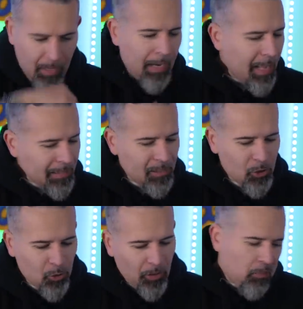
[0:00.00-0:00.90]
I like this
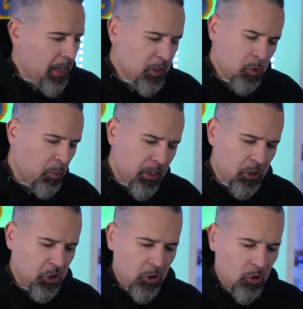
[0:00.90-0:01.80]
joint. I could spray
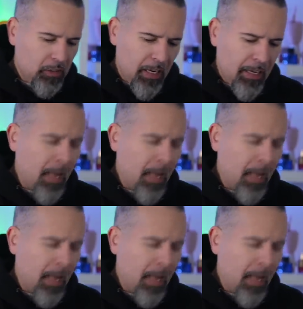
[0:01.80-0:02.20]
this shit all day and